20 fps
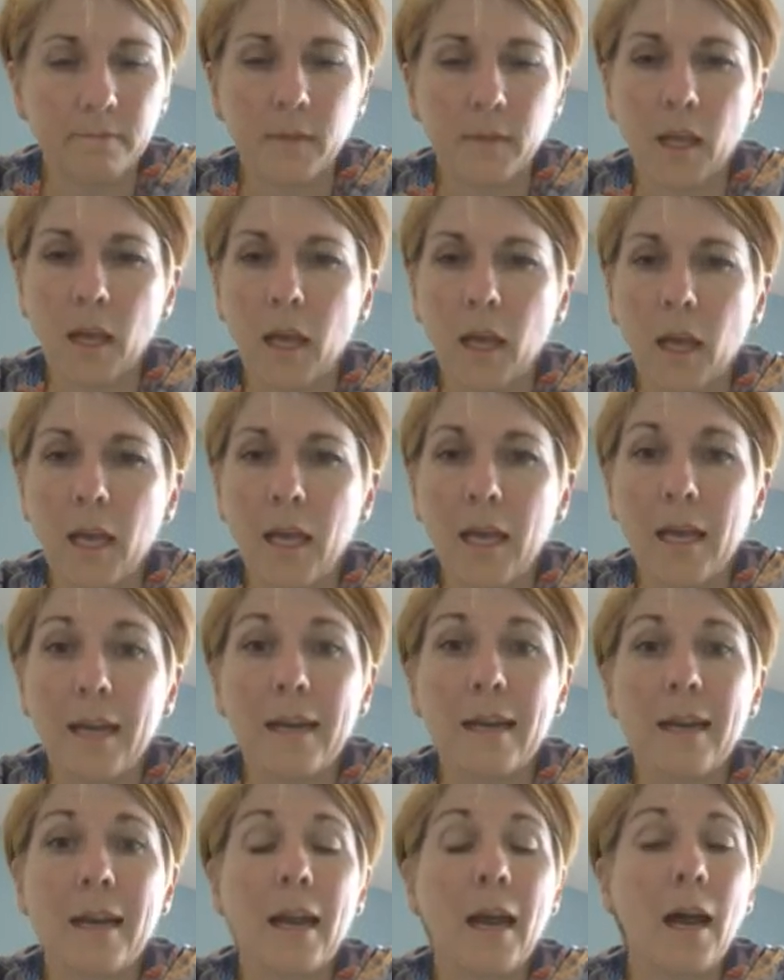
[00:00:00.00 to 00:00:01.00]
Okay,
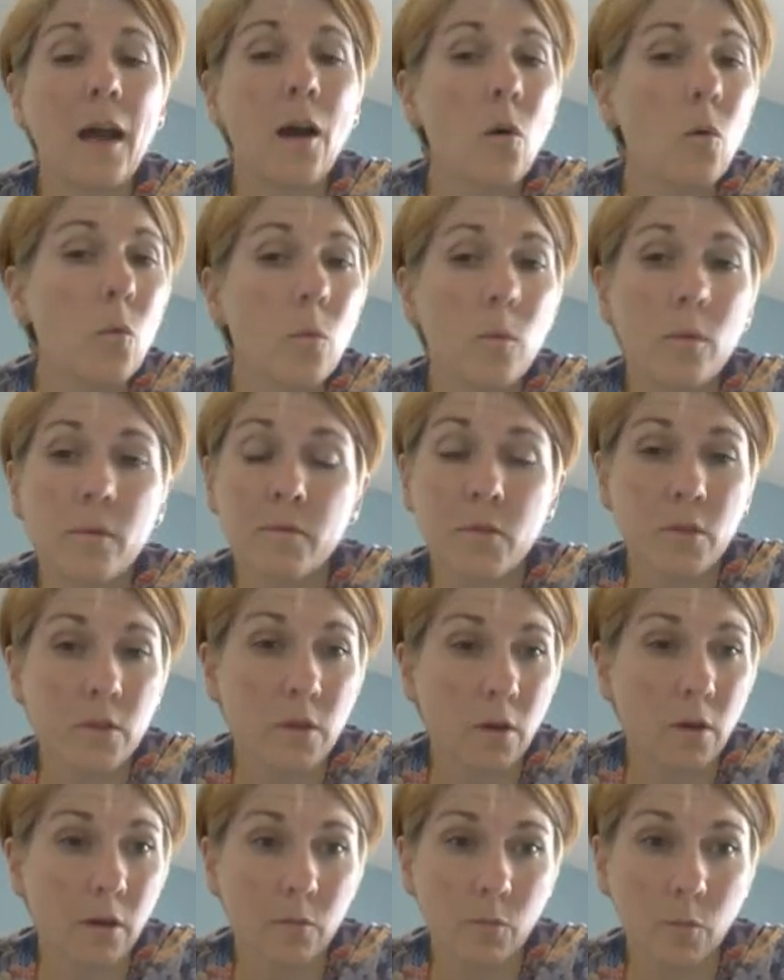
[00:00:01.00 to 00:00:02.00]
now we've just
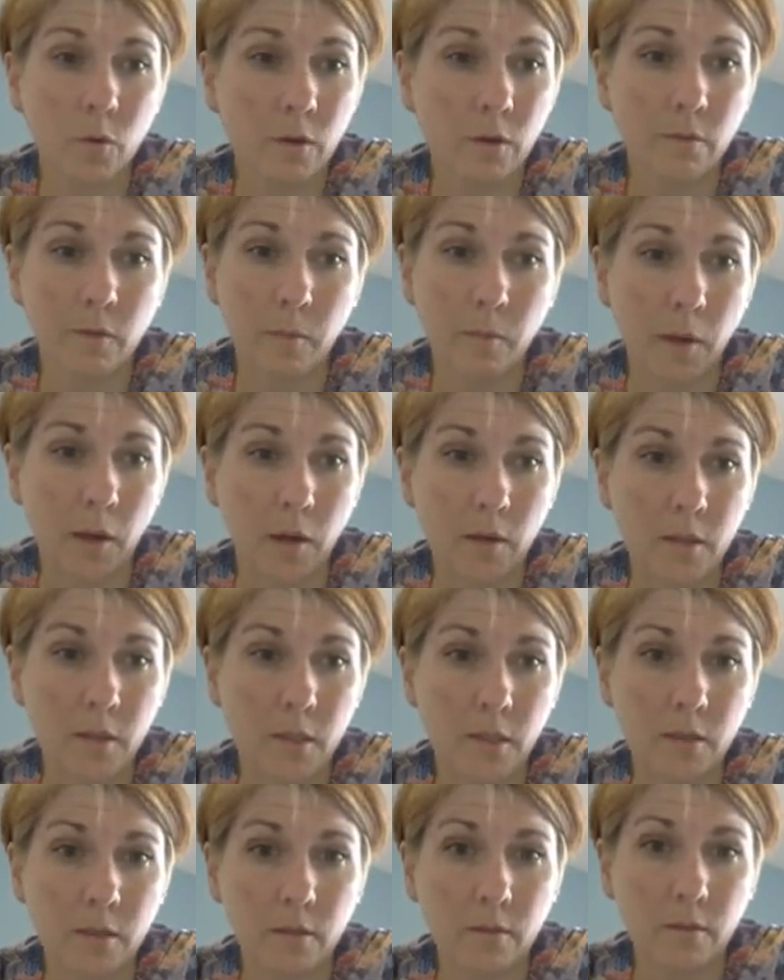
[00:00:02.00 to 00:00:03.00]
gotten rid of the
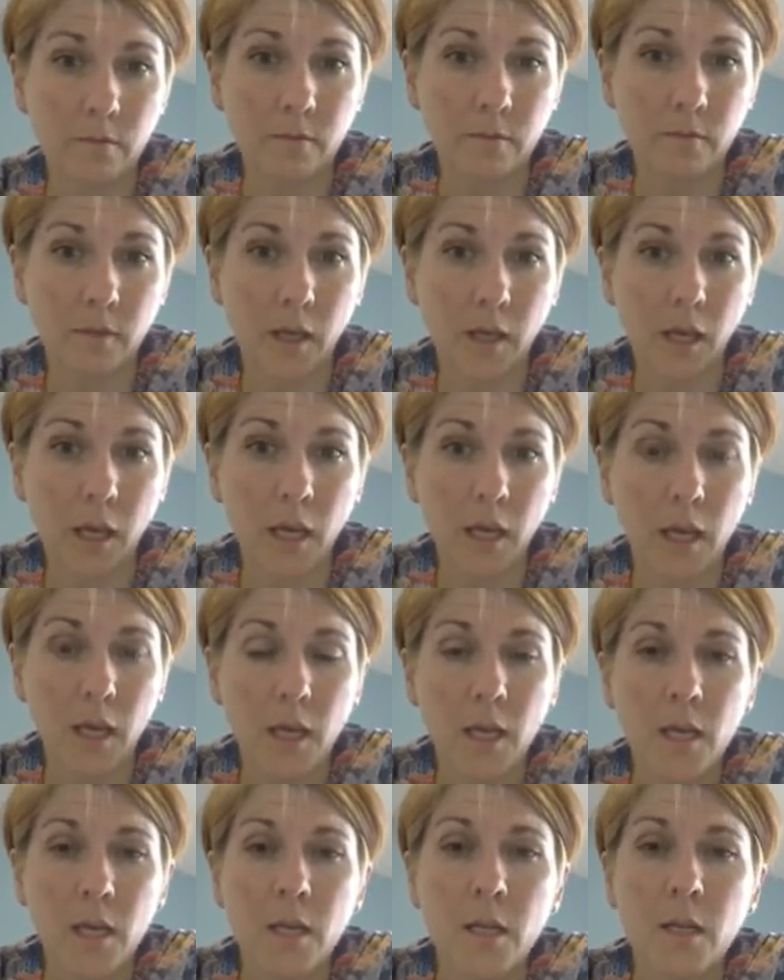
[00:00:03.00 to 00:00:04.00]
boxes. Okay,
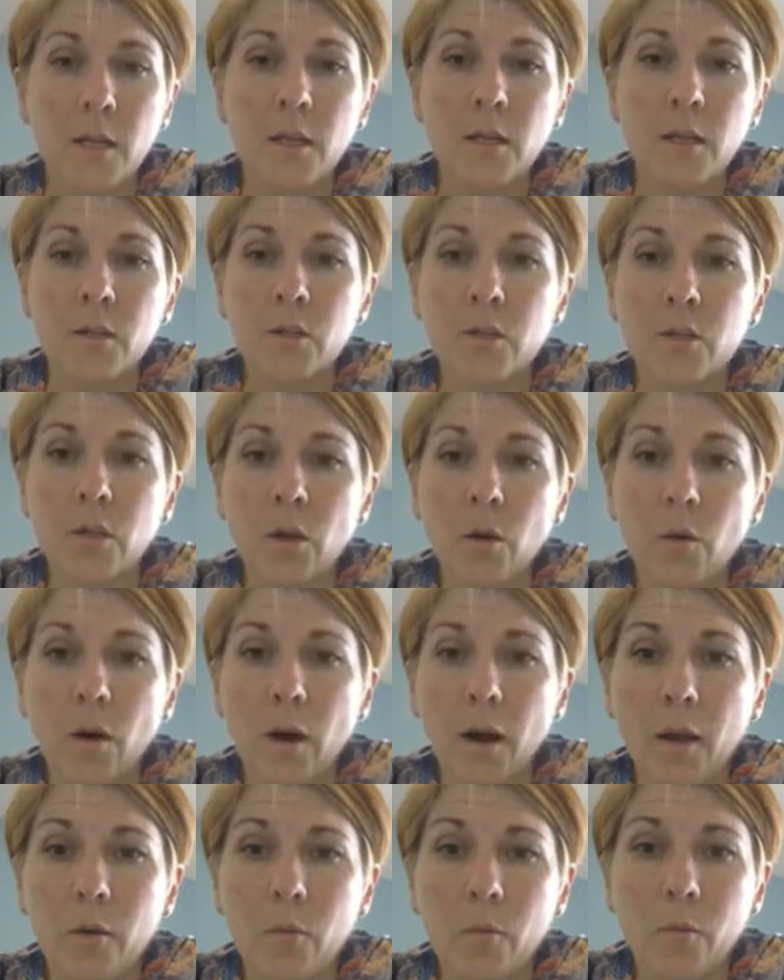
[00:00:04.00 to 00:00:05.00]
so
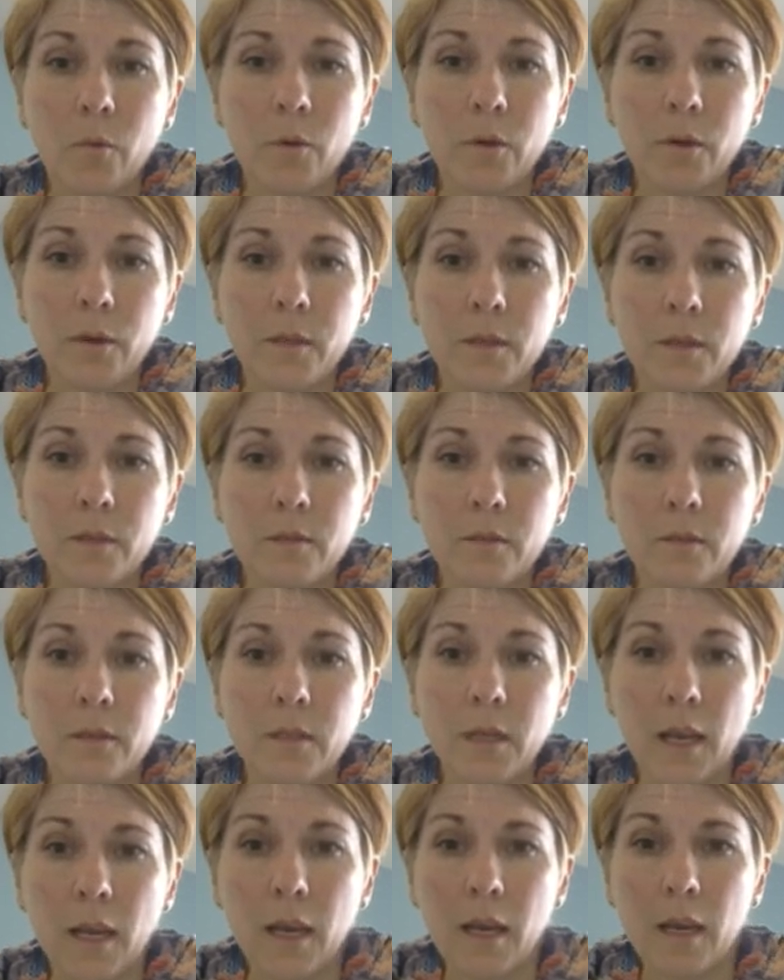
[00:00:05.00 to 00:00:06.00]
I would
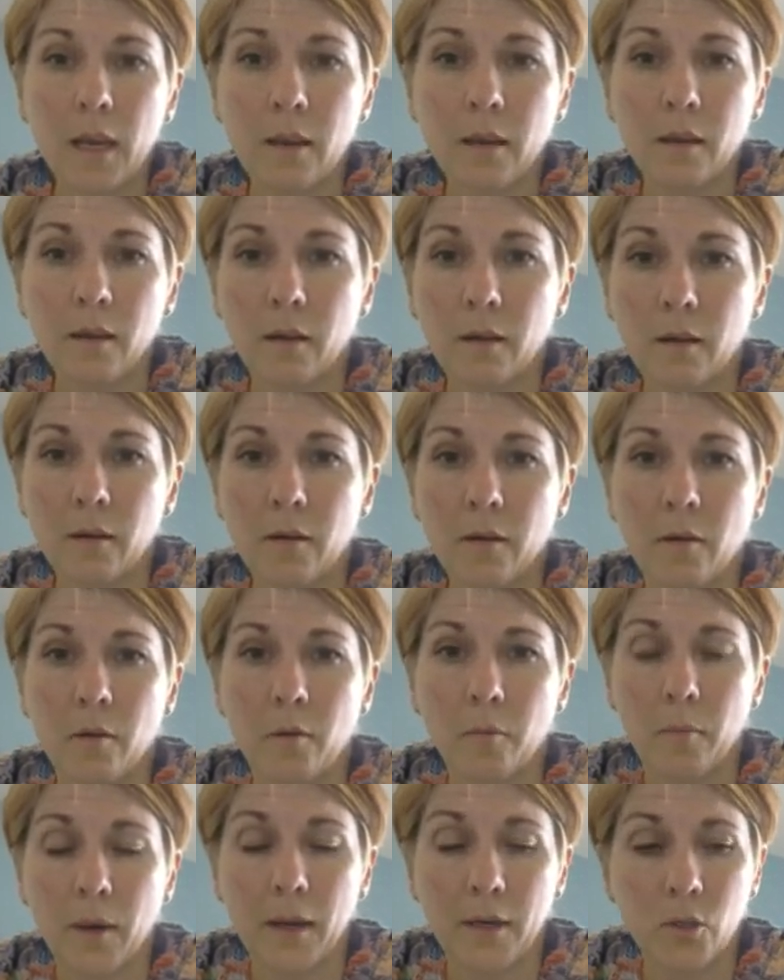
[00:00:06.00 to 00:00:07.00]
take
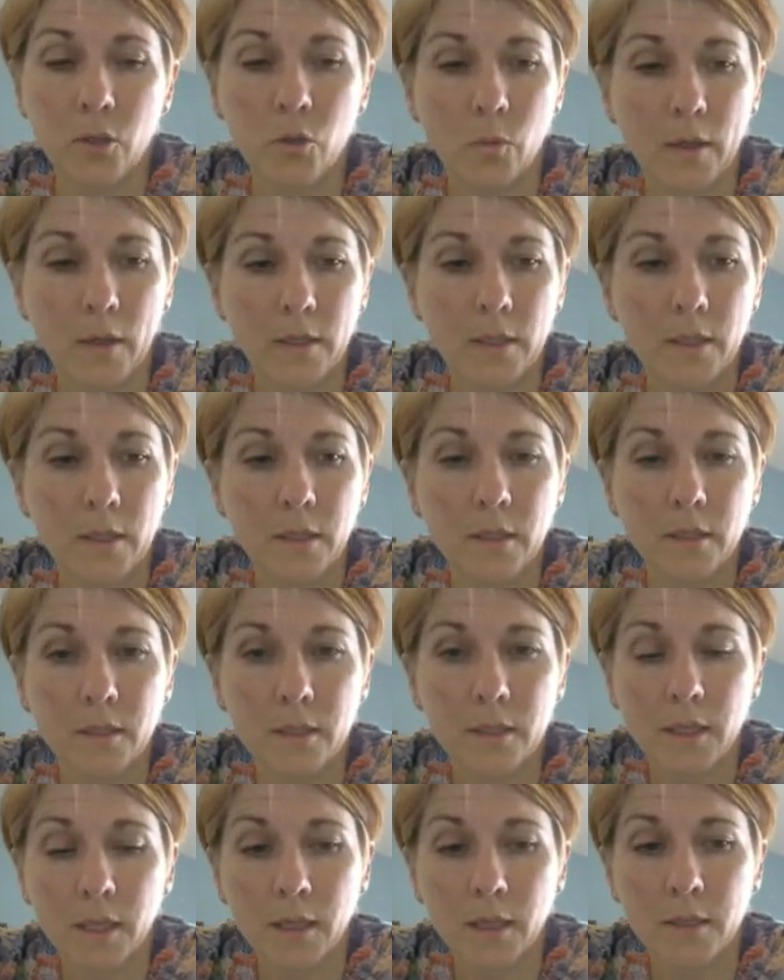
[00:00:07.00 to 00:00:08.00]
my
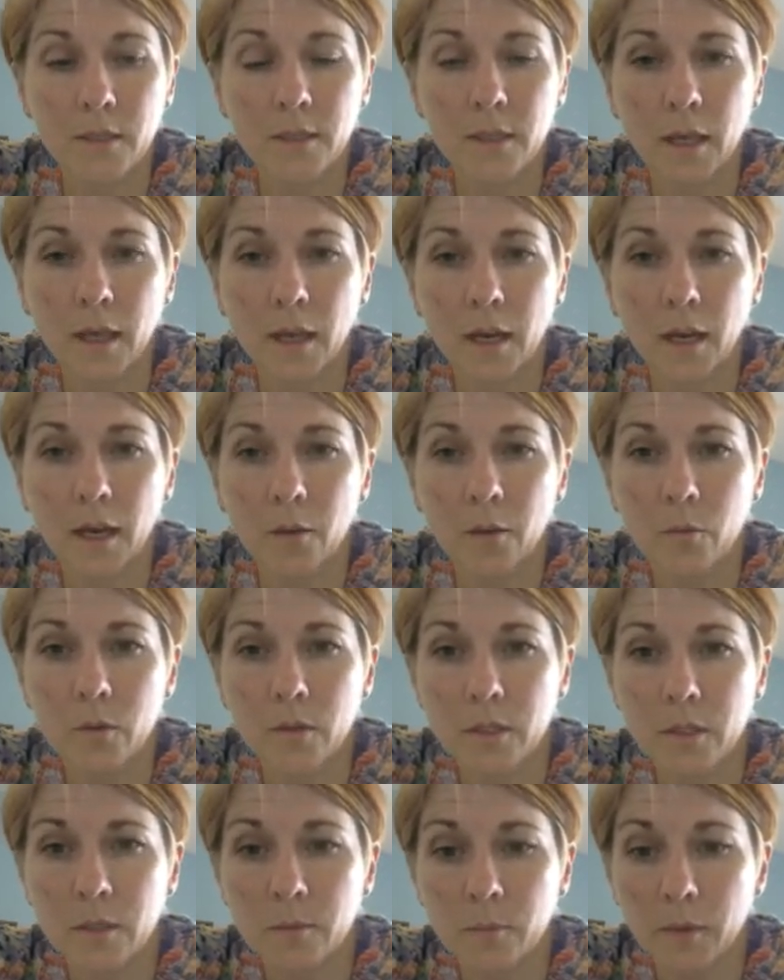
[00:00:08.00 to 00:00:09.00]
26 and I would
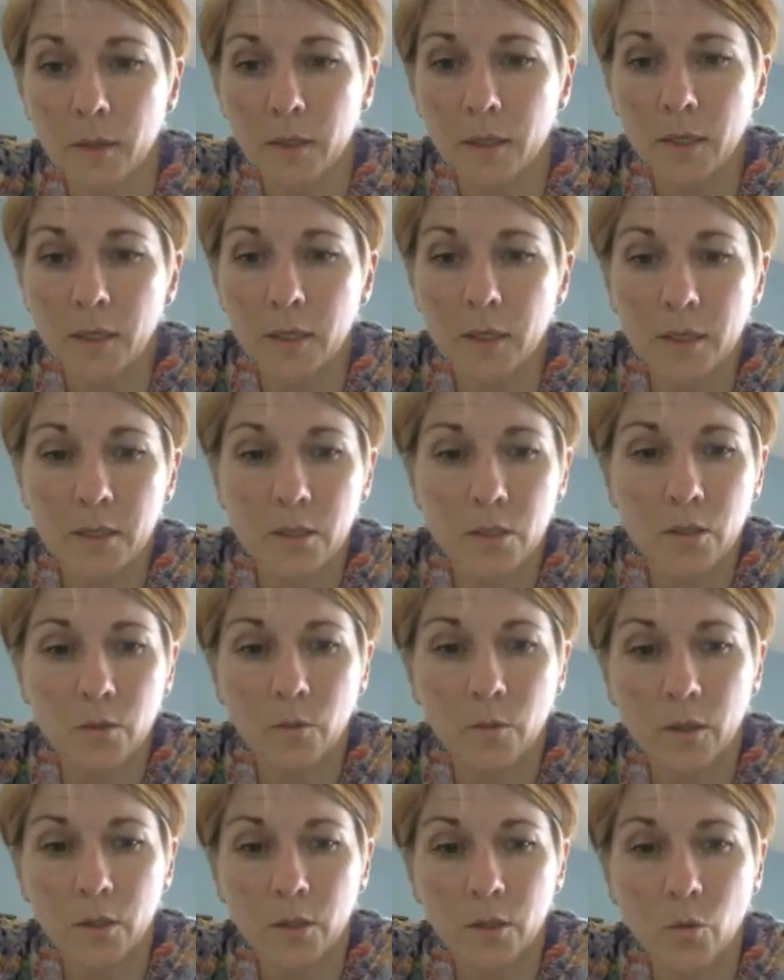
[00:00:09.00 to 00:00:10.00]
split it into
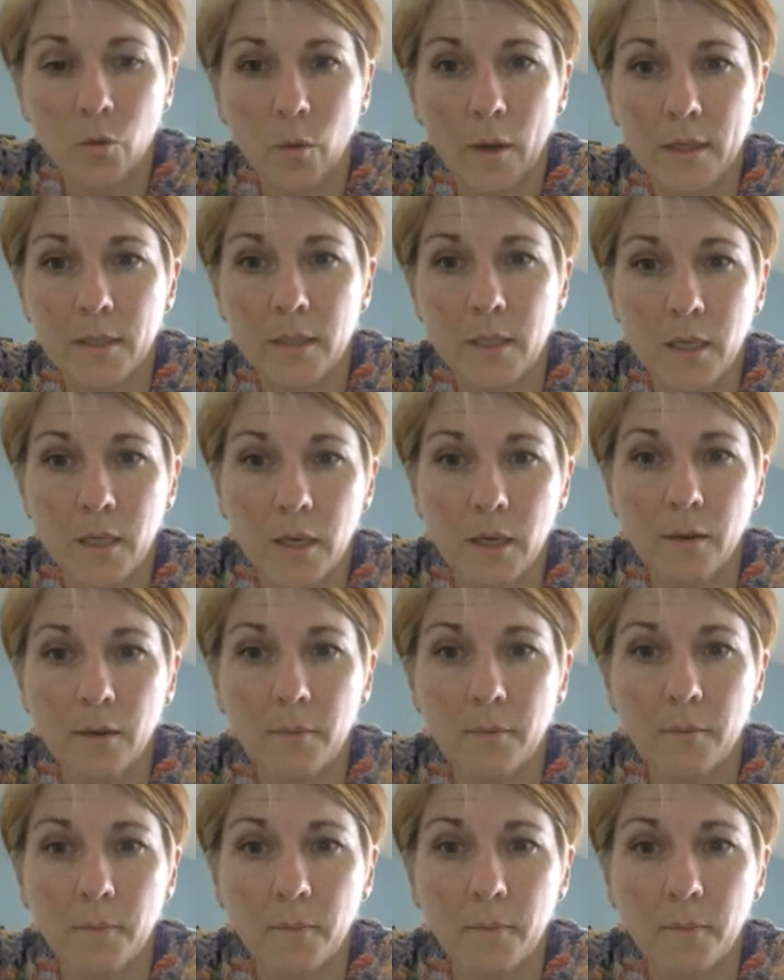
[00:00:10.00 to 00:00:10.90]
a 20